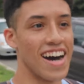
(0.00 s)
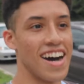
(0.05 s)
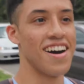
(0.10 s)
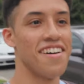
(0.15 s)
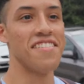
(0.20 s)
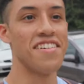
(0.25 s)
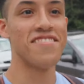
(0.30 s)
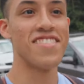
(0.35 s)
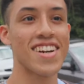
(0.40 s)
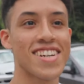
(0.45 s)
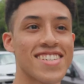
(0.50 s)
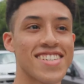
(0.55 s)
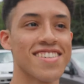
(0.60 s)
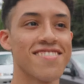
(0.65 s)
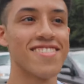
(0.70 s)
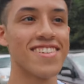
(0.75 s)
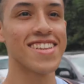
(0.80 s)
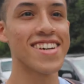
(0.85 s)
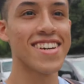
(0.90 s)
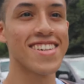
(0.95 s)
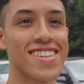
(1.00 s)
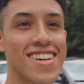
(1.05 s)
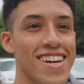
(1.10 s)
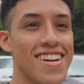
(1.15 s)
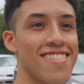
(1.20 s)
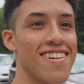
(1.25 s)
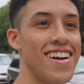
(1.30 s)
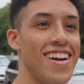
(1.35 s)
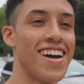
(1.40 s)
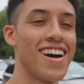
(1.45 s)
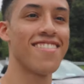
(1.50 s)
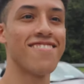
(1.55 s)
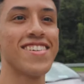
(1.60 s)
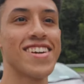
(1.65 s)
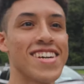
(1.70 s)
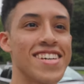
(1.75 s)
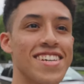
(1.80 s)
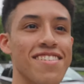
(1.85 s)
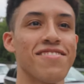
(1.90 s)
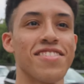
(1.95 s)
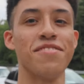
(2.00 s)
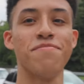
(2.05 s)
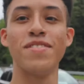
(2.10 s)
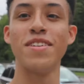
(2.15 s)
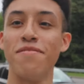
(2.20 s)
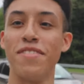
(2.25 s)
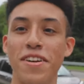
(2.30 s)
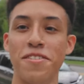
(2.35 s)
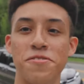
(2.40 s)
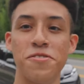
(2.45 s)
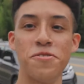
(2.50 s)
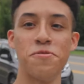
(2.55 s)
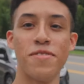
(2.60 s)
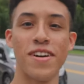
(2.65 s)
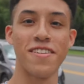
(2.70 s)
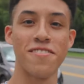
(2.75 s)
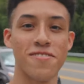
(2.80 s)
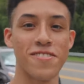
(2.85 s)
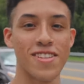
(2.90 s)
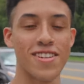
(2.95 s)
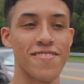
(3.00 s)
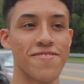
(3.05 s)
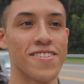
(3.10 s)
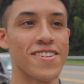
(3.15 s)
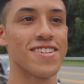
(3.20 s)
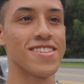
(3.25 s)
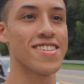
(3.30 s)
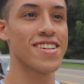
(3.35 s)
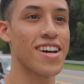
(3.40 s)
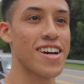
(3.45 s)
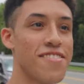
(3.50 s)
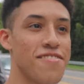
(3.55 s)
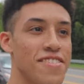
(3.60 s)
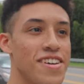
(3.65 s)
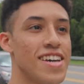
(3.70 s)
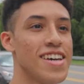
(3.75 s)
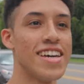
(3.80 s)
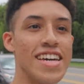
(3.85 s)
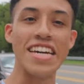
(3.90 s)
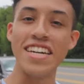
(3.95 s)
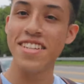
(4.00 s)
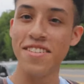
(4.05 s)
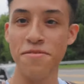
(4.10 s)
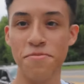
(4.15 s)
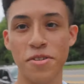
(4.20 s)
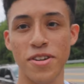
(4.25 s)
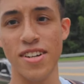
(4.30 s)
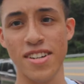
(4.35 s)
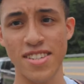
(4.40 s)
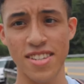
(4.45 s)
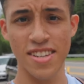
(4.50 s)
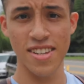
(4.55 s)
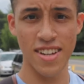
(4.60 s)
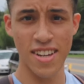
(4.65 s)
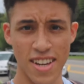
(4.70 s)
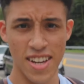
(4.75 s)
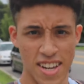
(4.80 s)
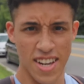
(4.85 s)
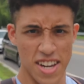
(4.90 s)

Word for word: I'm actually really excited right now because I'm gonna meet my roommate for the first time in person.